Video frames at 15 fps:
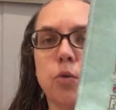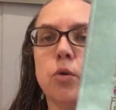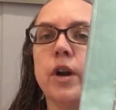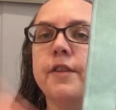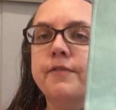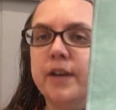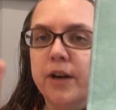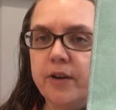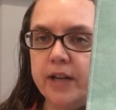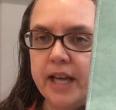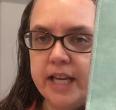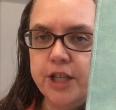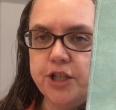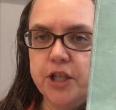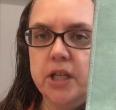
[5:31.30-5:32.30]
or a
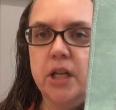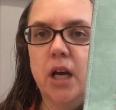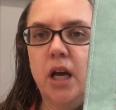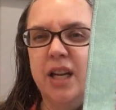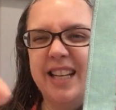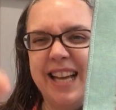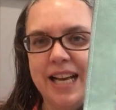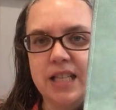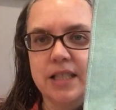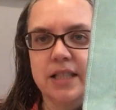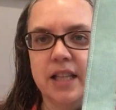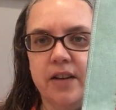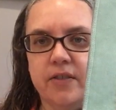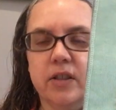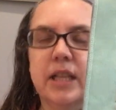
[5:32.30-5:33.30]
variation a next
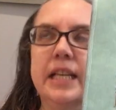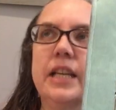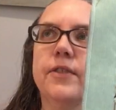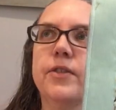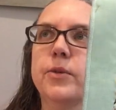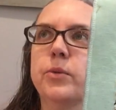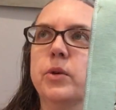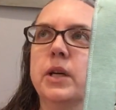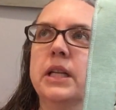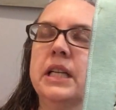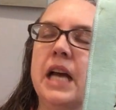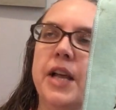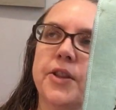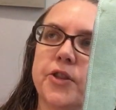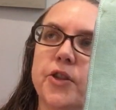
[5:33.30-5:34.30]
level like if you were at
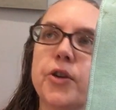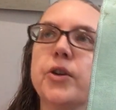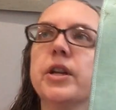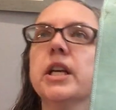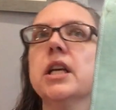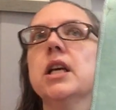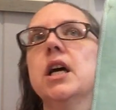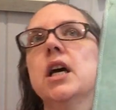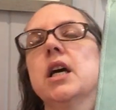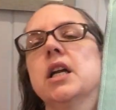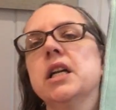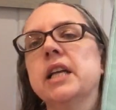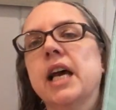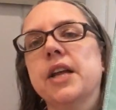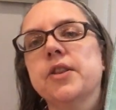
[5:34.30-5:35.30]
930
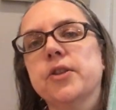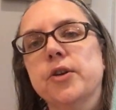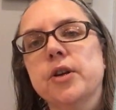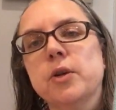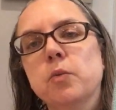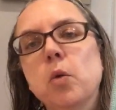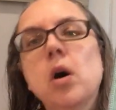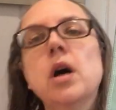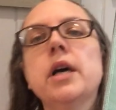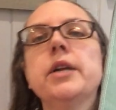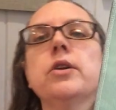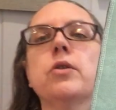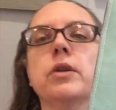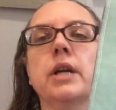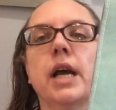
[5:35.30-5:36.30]

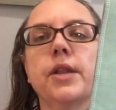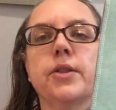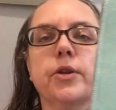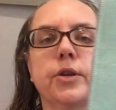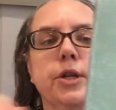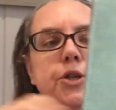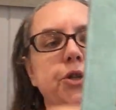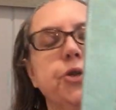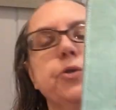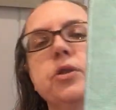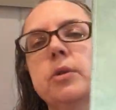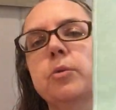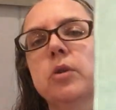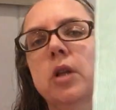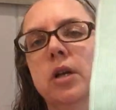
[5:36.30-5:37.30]
931 or 932
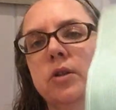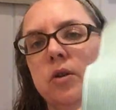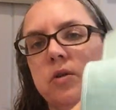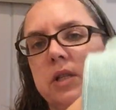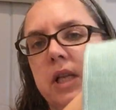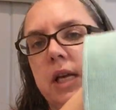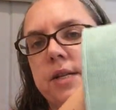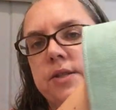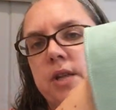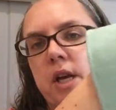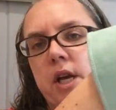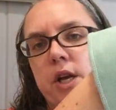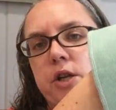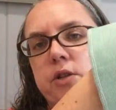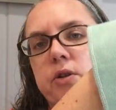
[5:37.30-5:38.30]
somewhere along those lines
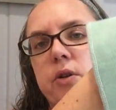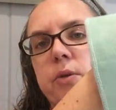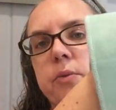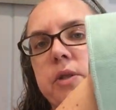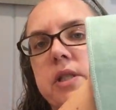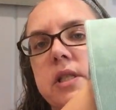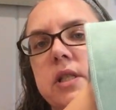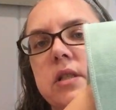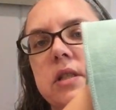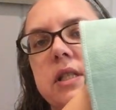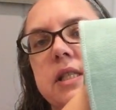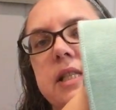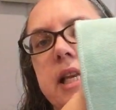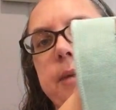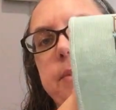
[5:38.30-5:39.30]
so it was still
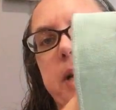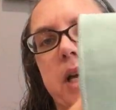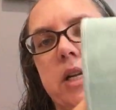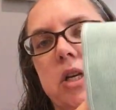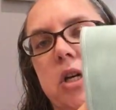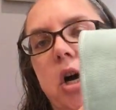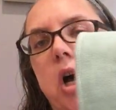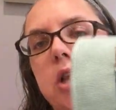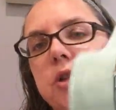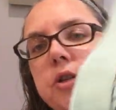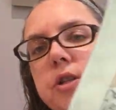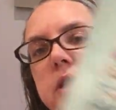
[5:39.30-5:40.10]
the same kind of color